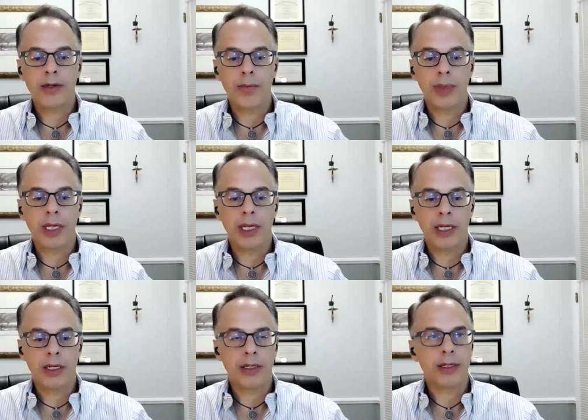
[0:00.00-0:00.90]

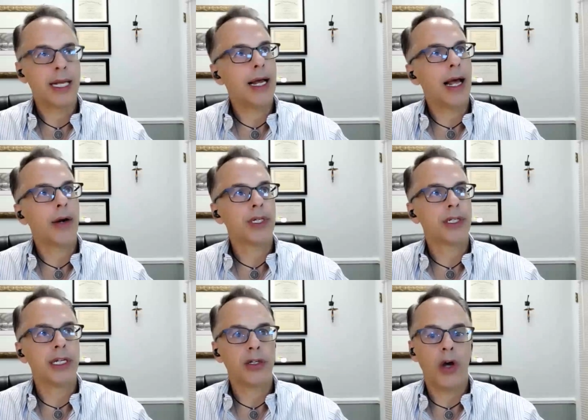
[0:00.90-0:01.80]
being, I don't want to
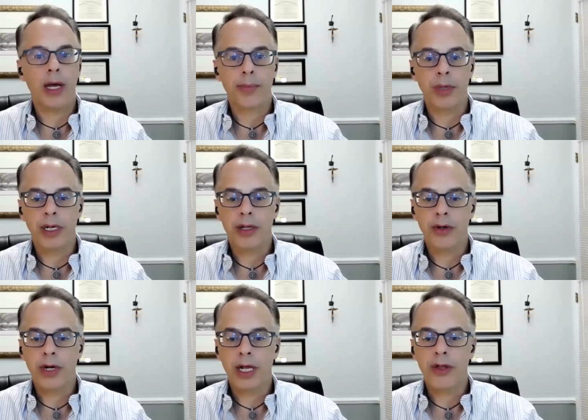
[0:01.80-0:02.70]
say taught, but
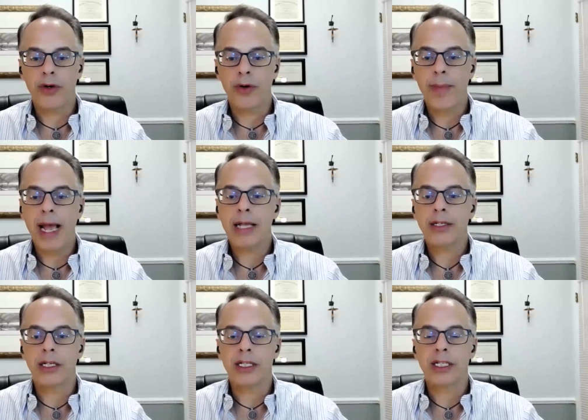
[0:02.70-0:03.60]
their
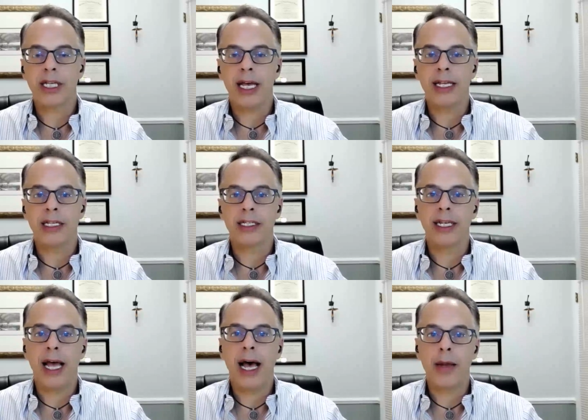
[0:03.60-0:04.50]
masculine side is
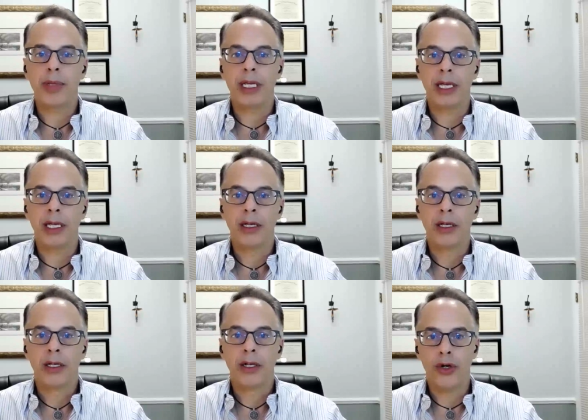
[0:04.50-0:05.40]
not being
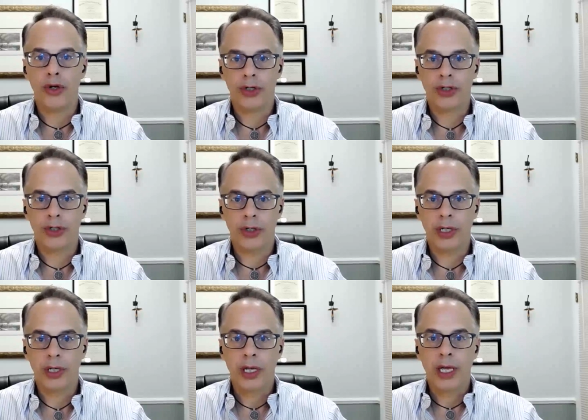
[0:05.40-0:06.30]
nurtured.
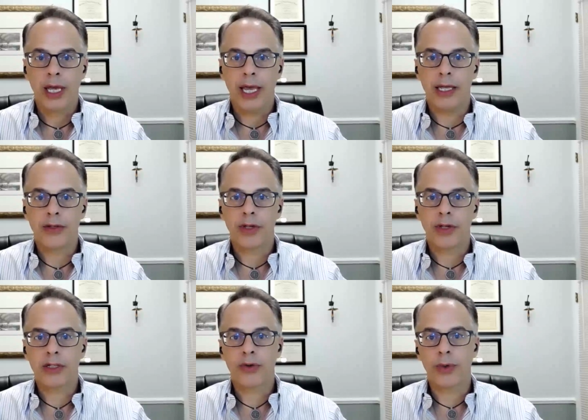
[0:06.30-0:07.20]
And so
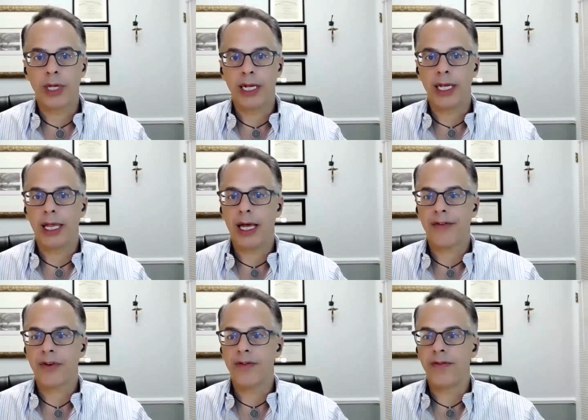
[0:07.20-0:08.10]
that's creating a lot
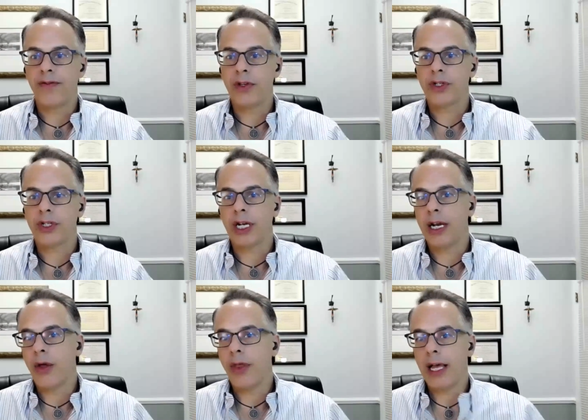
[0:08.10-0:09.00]
of confusion. I
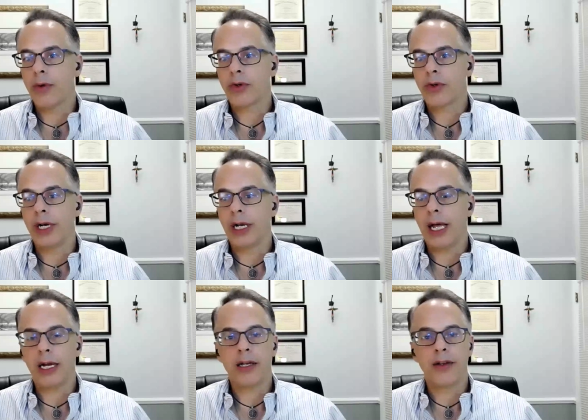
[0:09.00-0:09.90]
know that created a
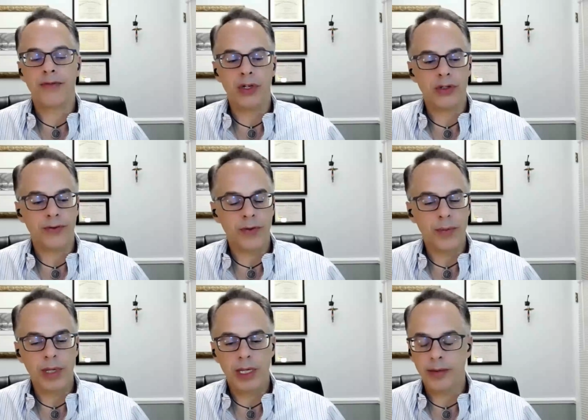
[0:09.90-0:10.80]
lot of confusion for
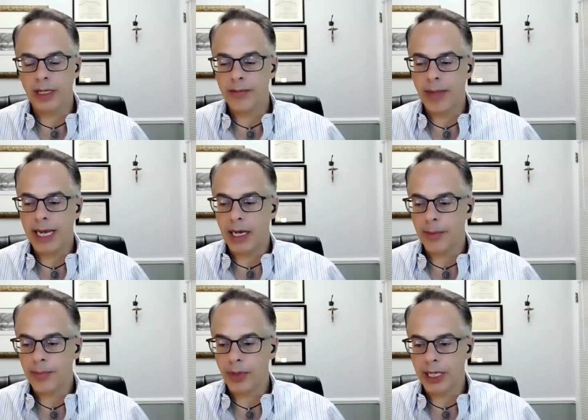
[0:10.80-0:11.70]
me in my
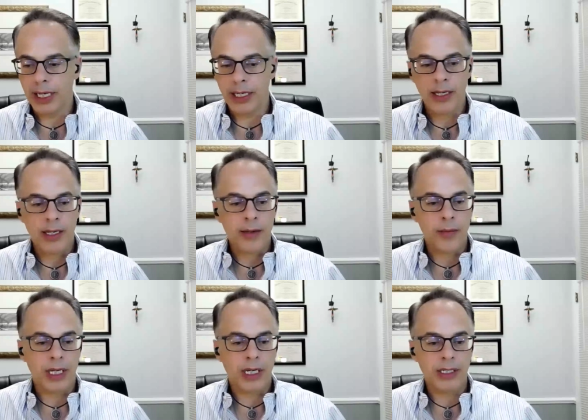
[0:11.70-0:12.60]
upbringing,
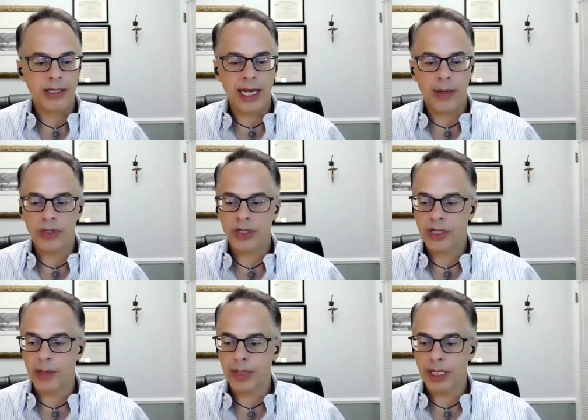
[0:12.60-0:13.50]
because that was
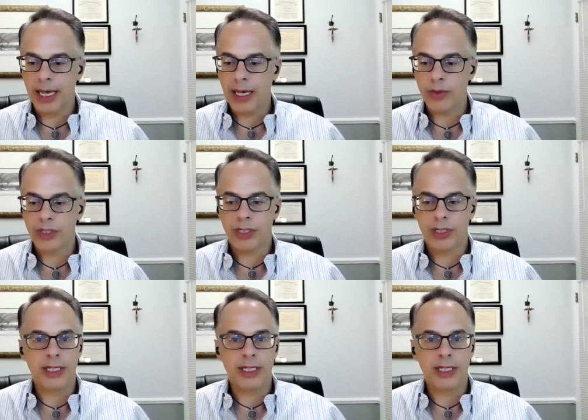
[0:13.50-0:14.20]
something that was